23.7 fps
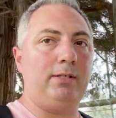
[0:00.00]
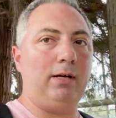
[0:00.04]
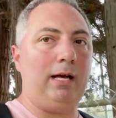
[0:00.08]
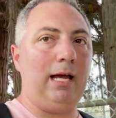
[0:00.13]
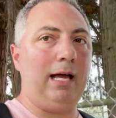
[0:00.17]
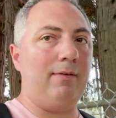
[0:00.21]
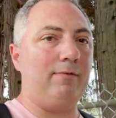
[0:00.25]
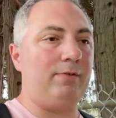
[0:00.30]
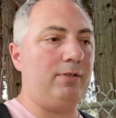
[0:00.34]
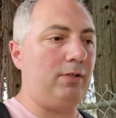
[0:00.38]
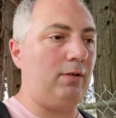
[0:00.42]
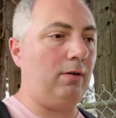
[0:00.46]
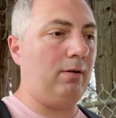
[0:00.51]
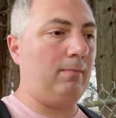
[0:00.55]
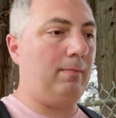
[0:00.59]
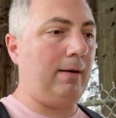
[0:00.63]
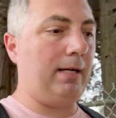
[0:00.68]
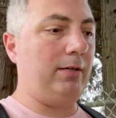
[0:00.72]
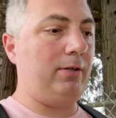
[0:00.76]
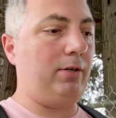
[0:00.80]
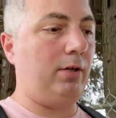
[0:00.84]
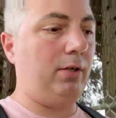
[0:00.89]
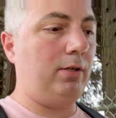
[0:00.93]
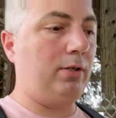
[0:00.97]
You'll have a certain
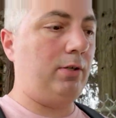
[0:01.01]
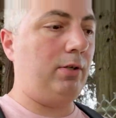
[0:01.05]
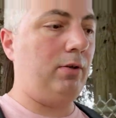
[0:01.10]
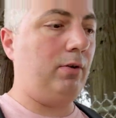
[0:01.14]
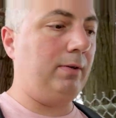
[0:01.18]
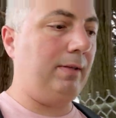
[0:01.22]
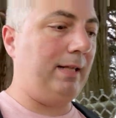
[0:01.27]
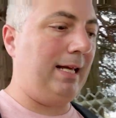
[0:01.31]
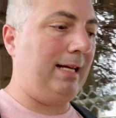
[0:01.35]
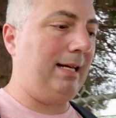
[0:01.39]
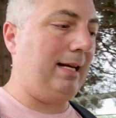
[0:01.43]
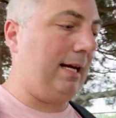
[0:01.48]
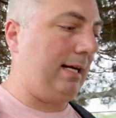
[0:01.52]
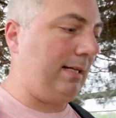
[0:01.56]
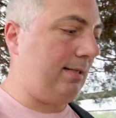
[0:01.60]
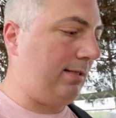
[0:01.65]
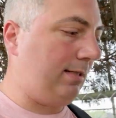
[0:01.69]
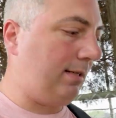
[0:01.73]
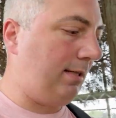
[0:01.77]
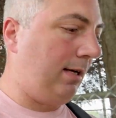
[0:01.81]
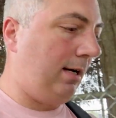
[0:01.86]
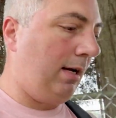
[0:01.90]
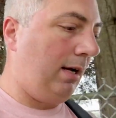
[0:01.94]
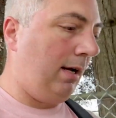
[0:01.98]
amount you can do in that nest